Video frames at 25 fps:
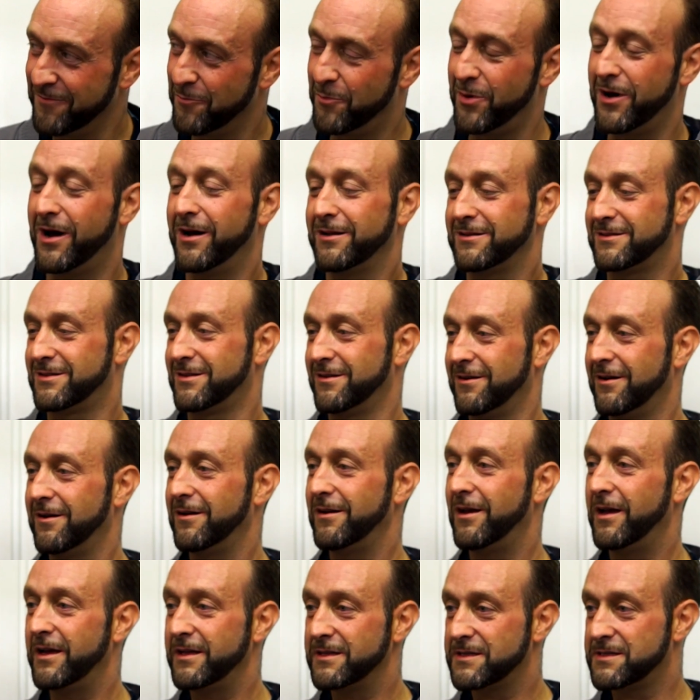But
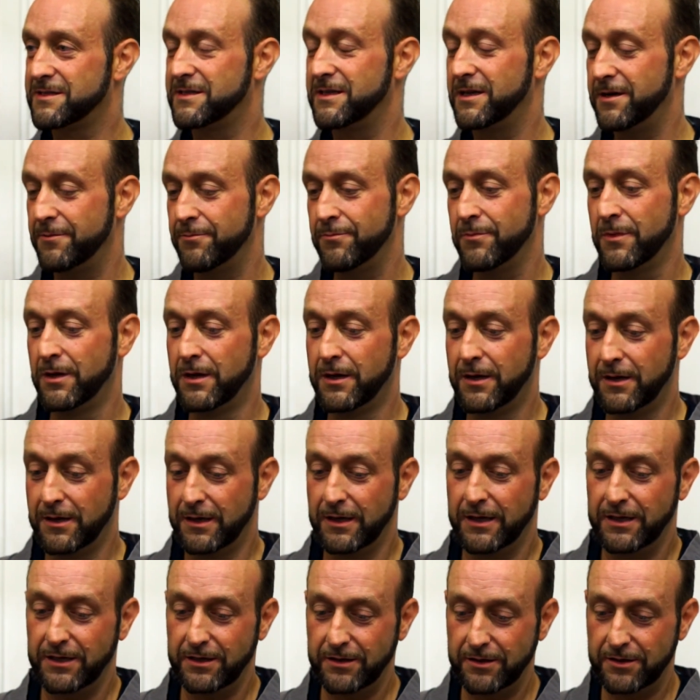it's
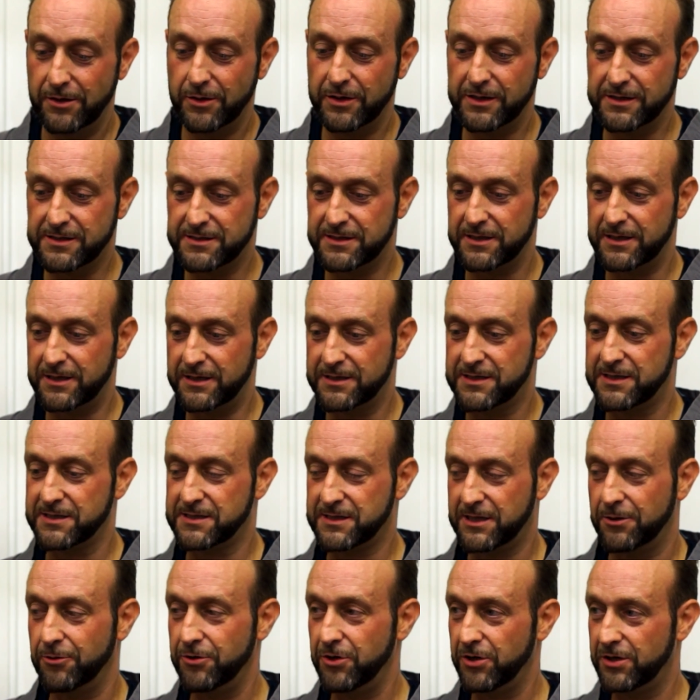it's a
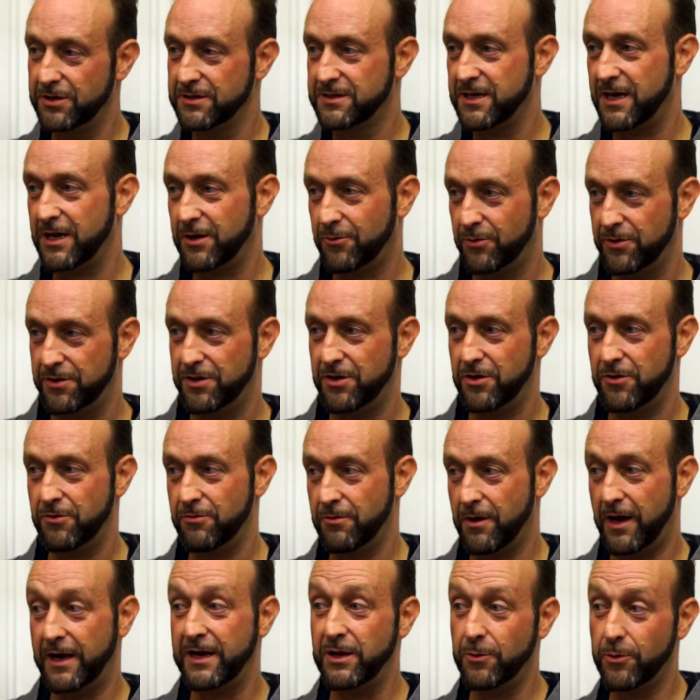skill you can take with you
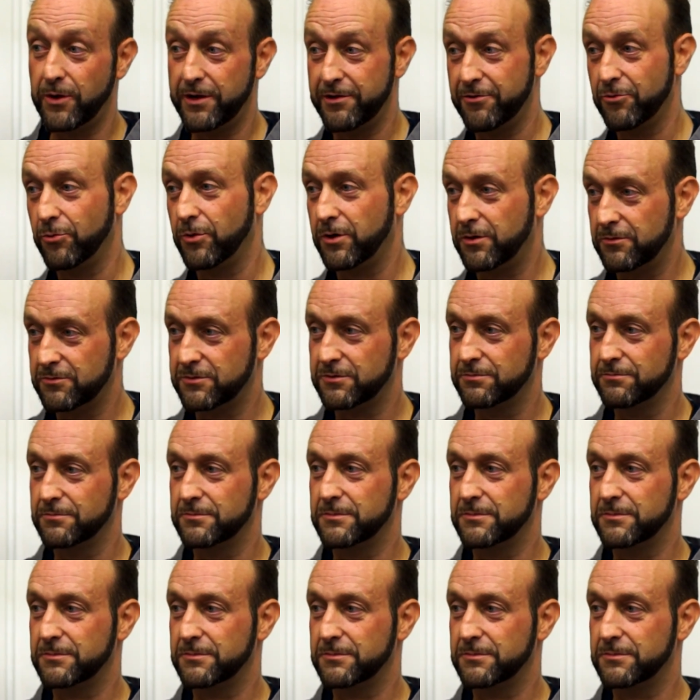anywhere in the world,